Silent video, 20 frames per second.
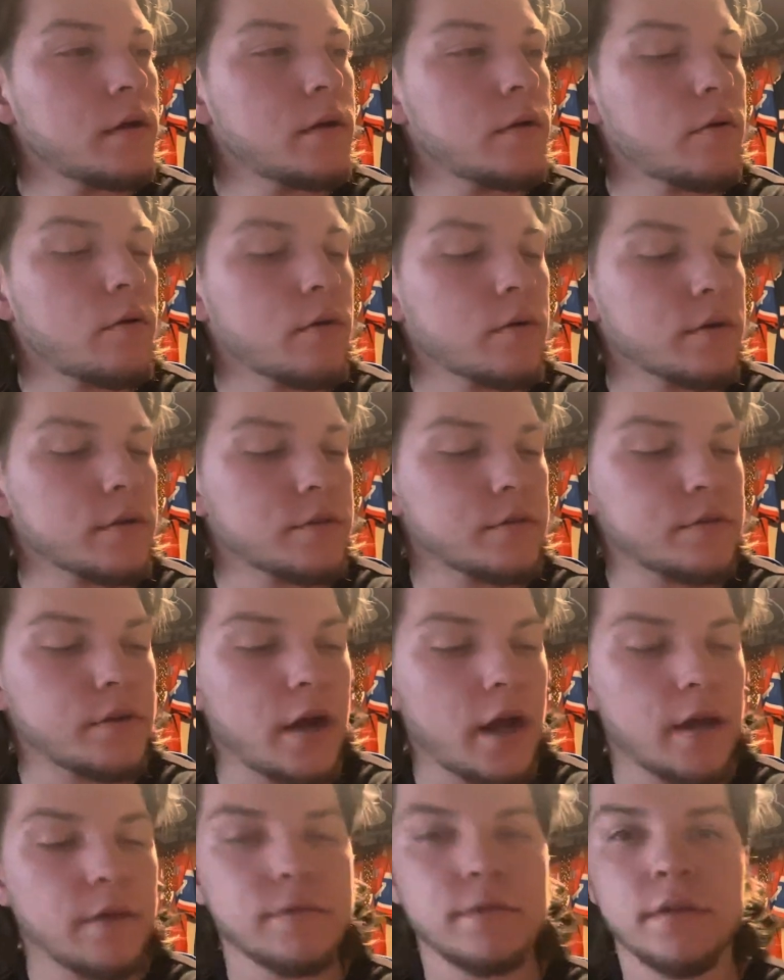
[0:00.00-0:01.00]
orange
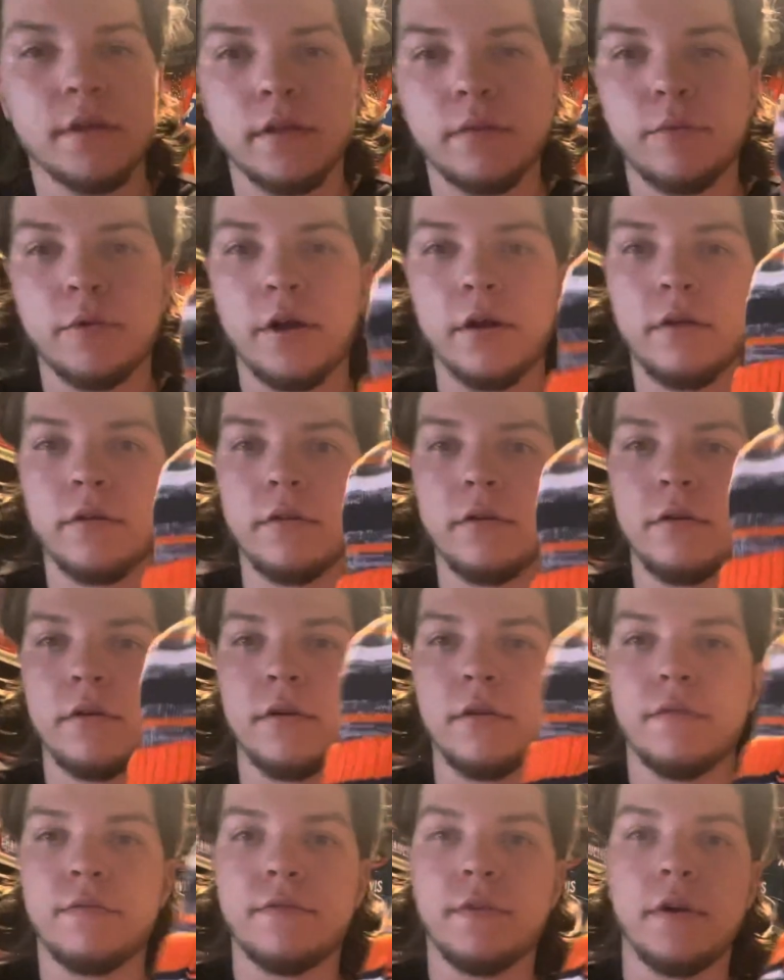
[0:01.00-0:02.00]
stripes, got the Bronco logo
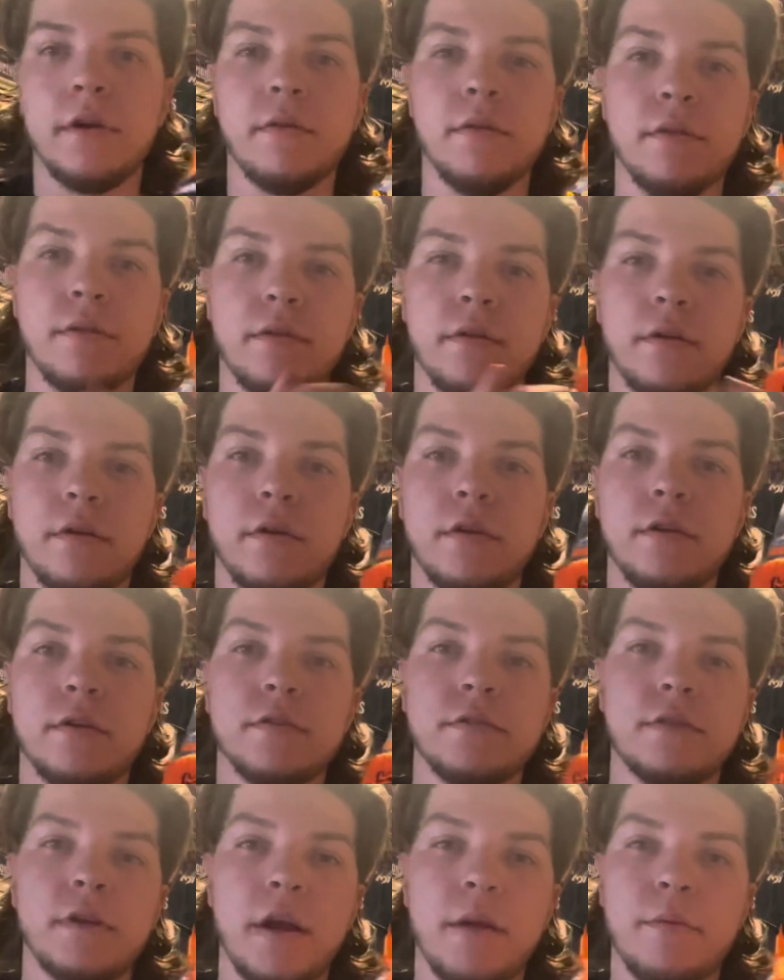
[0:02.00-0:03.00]
on the front with a
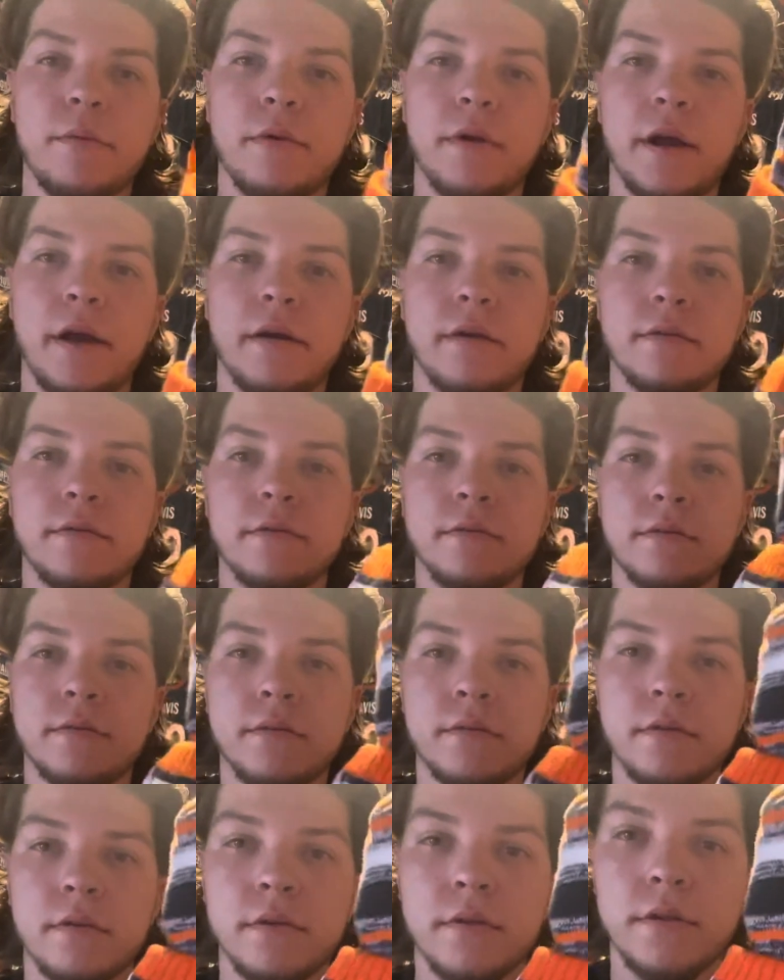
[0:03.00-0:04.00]
stripe around.
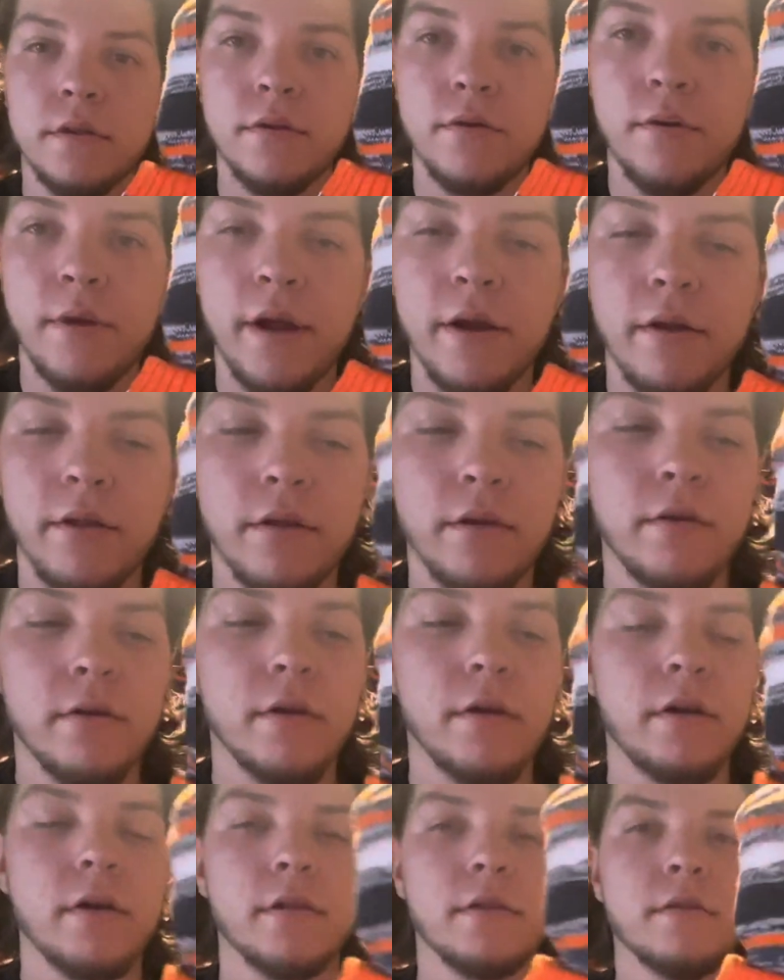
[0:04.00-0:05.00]
New Era
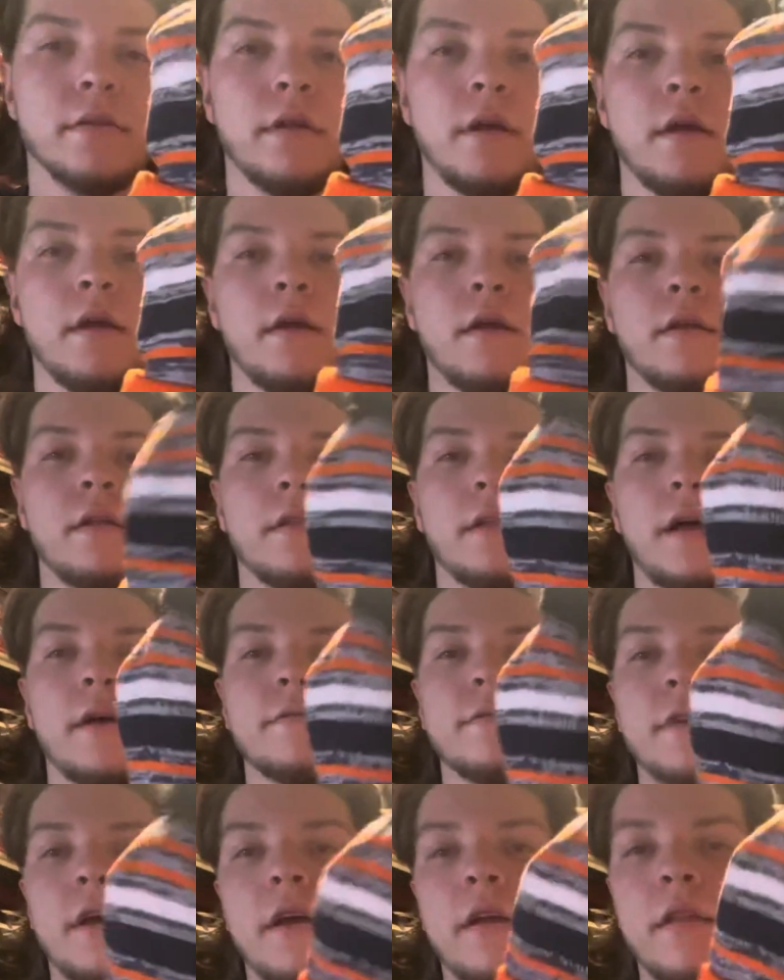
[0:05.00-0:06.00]
logo on the
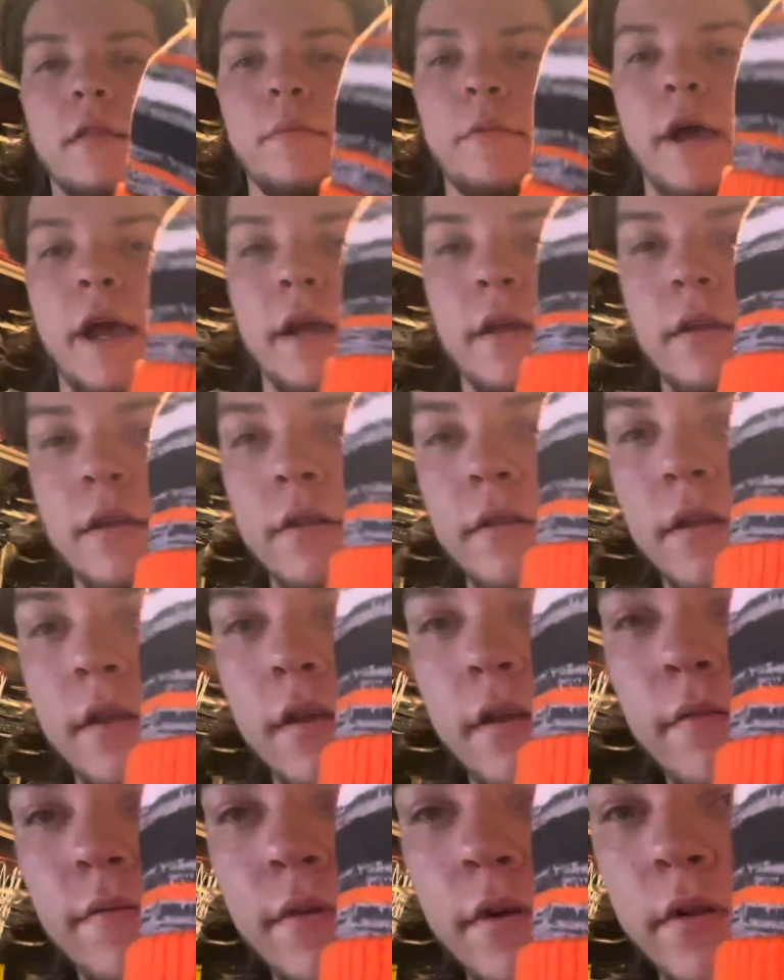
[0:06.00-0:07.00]
left side. On the back, you get the
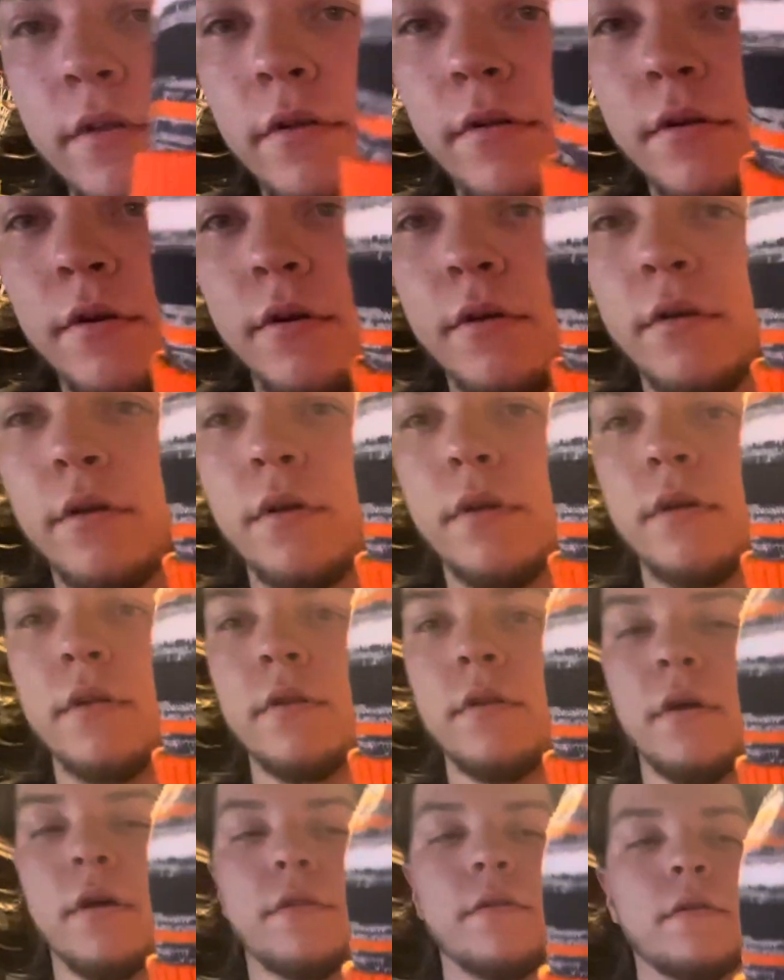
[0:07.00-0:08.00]
NFL logo.
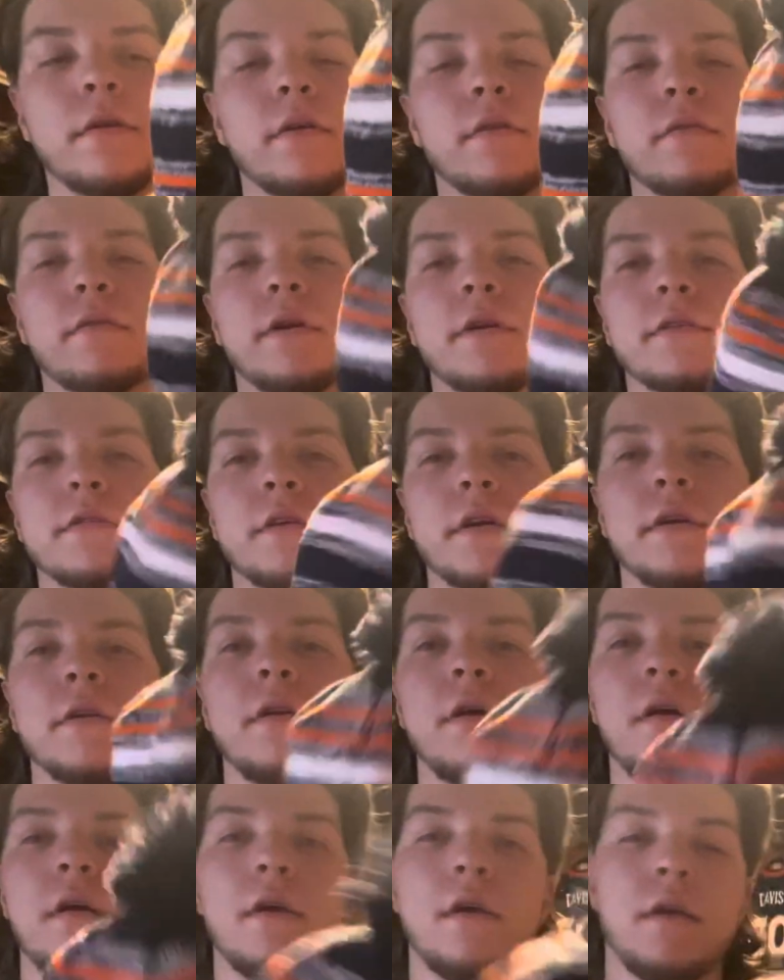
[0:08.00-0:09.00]
Nothing on the right side.
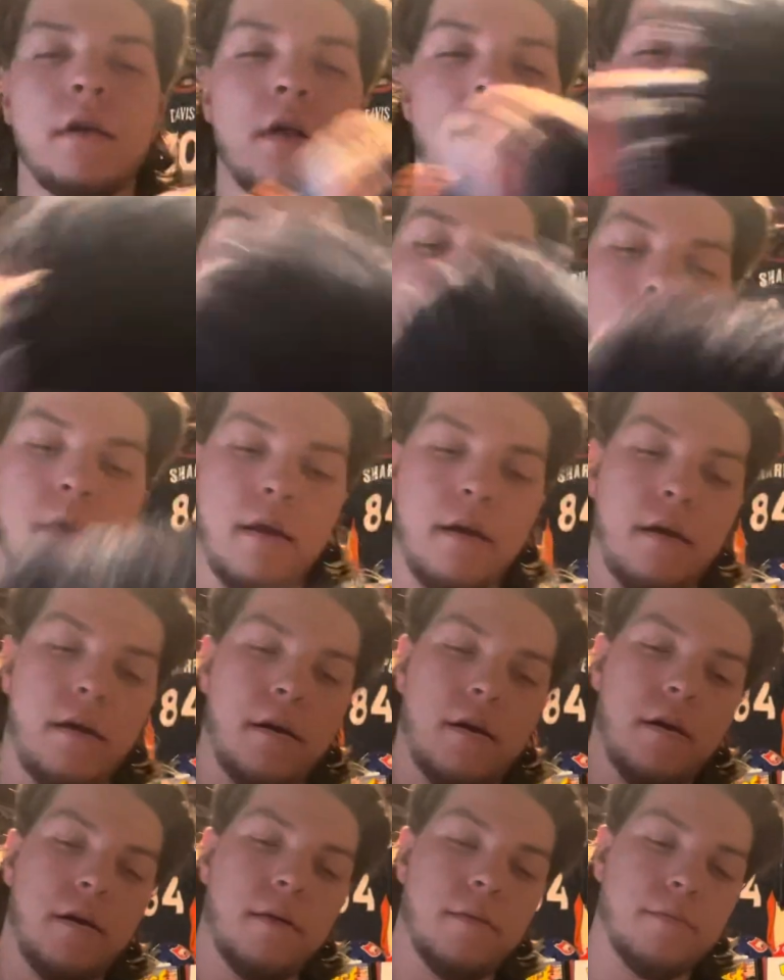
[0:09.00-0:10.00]

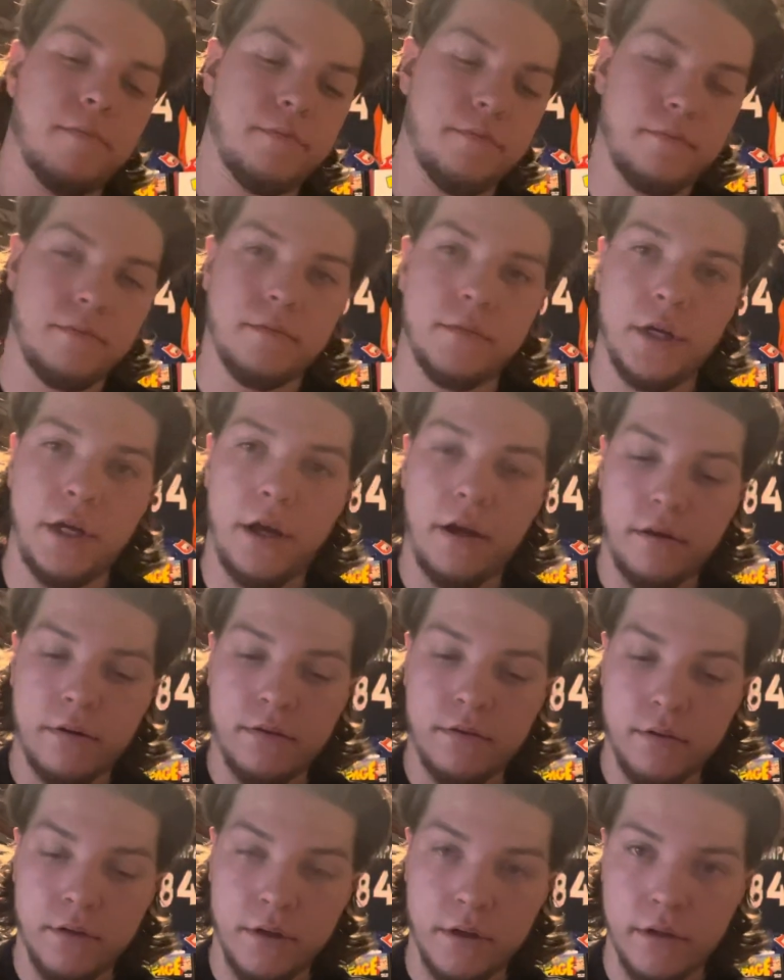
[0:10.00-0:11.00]
Um, but yeah,
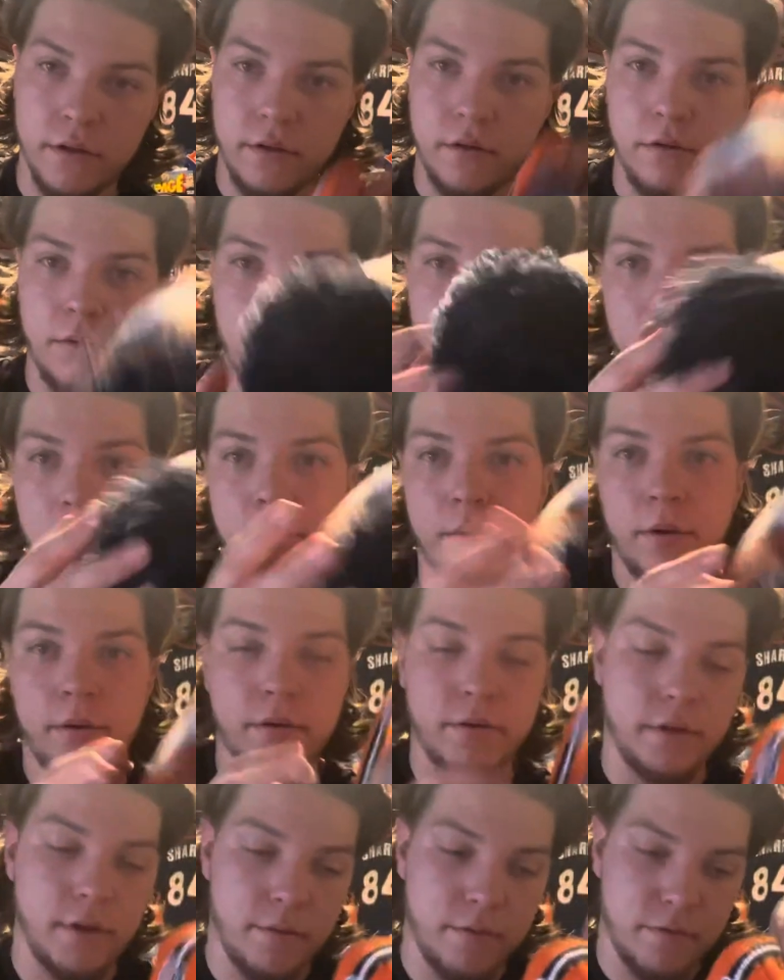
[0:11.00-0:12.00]
you get the little pom-pom
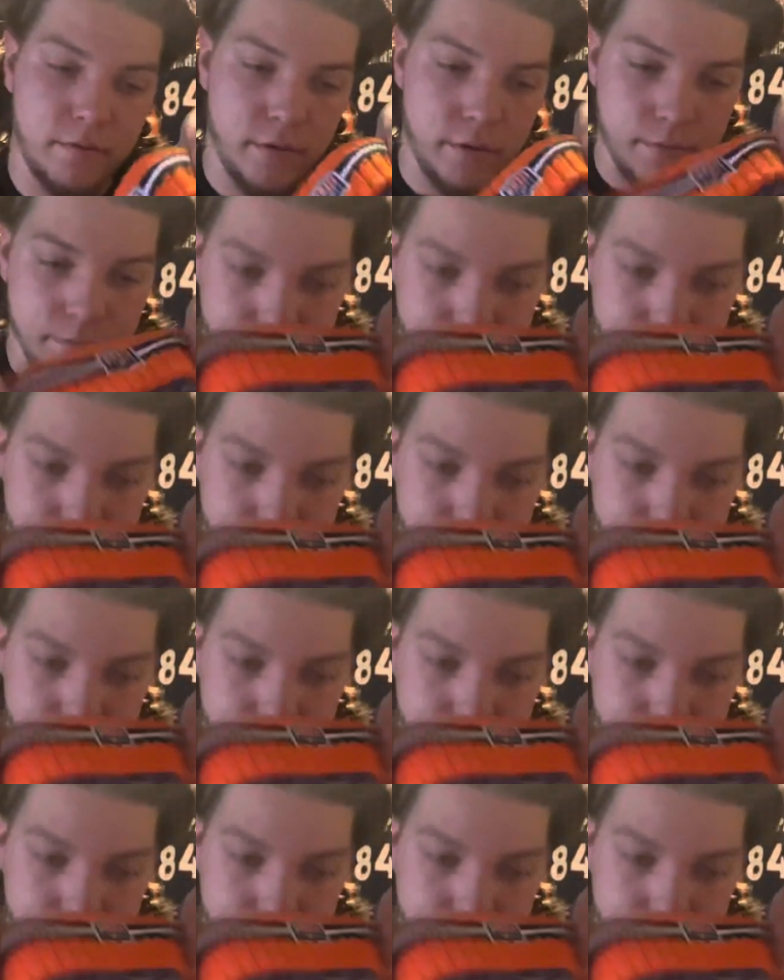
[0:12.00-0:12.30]
on top as well.